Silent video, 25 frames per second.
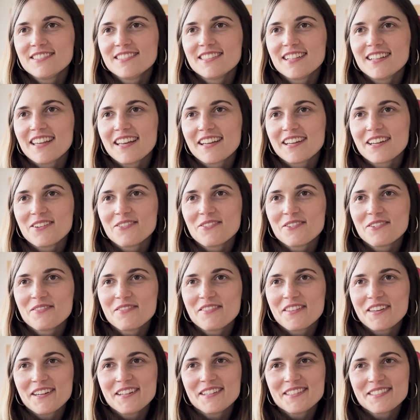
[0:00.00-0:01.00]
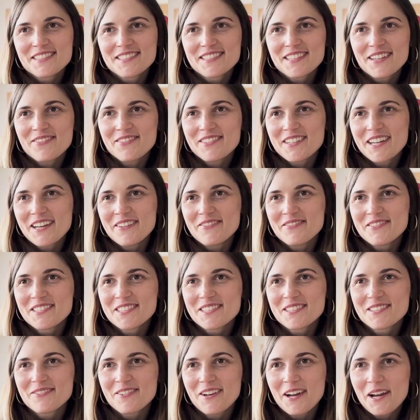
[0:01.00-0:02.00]
learn to let go of things
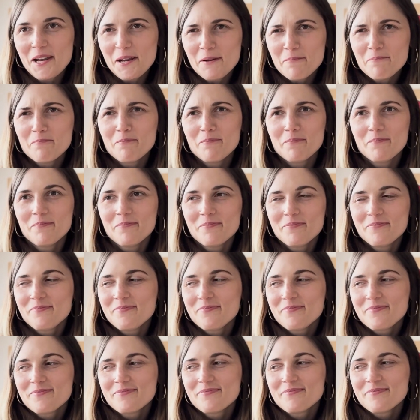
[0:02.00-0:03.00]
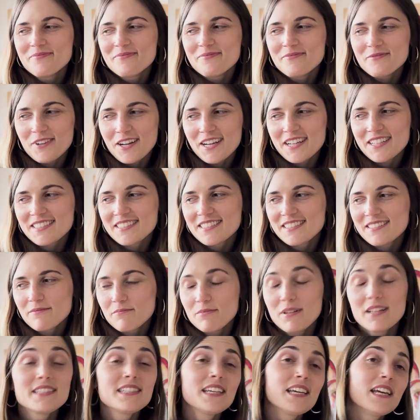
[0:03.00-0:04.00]
sometimes, right? Right.
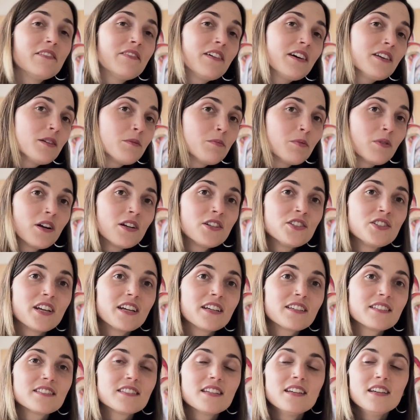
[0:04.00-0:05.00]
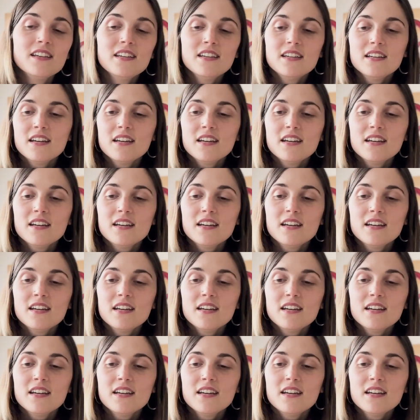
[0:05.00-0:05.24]
Plus I have other projects.